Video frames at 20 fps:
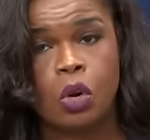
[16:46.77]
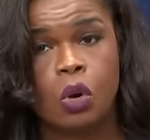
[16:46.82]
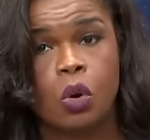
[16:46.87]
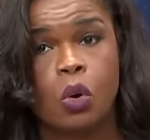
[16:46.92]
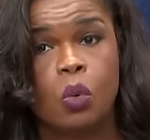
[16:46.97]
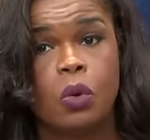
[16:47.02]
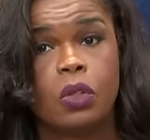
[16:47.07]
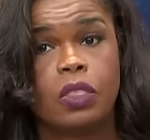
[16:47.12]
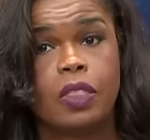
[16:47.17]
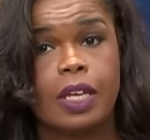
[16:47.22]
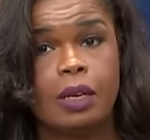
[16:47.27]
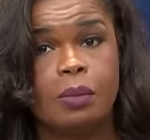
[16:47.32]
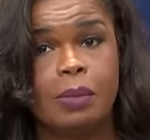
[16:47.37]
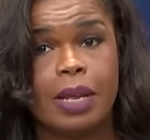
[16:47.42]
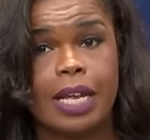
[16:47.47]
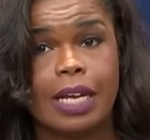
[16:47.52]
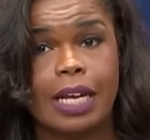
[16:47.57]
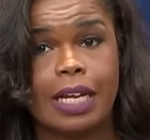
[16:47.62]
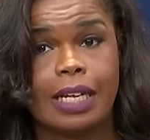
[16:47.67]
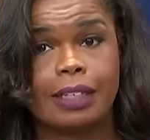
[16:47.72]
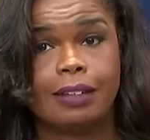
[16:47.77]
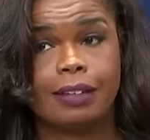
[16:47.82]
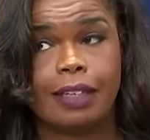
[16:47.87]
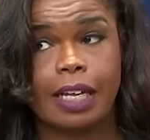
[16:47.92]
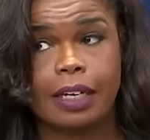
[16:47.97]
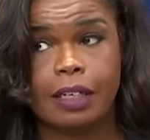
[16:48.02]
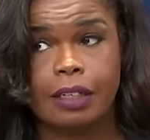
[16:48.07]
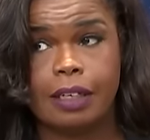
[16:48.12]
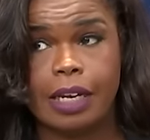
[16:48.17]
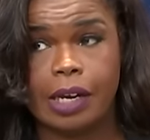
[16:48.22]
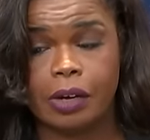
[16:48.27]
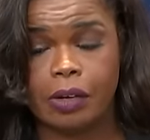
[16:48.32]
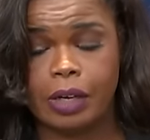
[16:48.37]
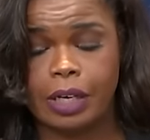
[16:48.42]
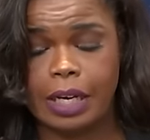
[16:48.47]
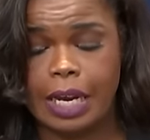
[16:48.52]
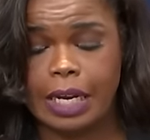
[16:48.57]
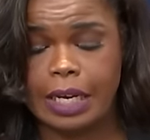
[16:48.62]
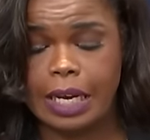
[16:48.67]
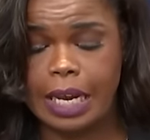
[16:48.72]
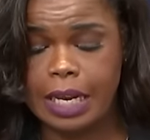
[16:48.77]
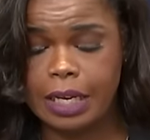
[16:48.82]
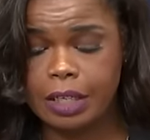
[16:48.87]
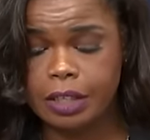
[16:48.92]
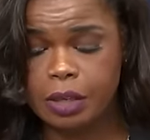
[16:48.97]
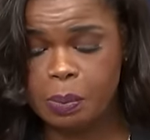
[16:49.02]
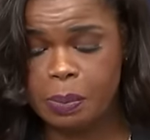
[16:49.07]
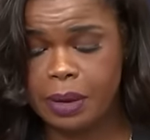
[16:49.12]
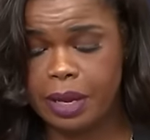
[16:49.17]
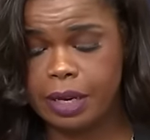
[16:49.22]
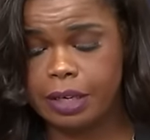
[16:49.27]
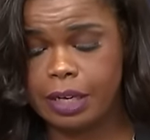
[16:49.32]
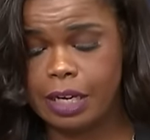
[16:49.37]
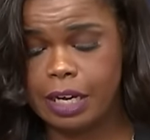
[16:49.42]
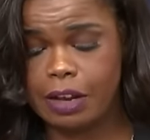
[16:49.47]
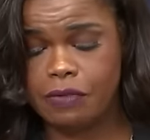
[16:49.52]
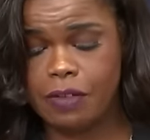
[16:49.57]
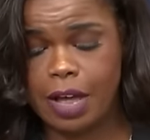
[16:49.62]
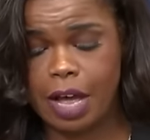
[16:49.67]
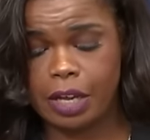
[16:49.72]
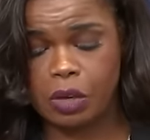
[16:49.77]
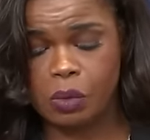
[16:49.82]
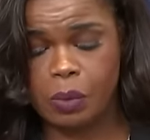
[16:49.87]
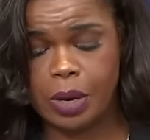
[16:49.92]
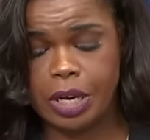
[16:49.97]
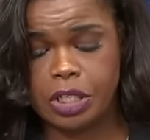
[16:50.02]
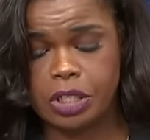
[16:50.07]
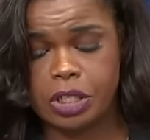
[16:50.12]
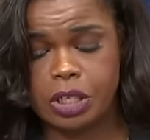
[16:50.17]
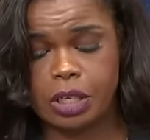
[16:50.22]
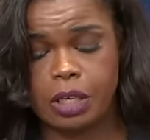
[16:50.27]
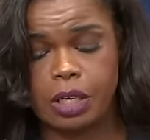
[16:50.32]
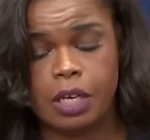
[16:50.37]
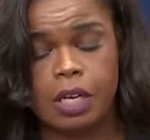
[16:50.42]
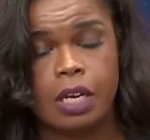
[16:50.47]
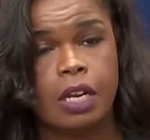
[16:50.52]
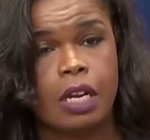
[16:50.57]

who will then make a secondary and independent evaluation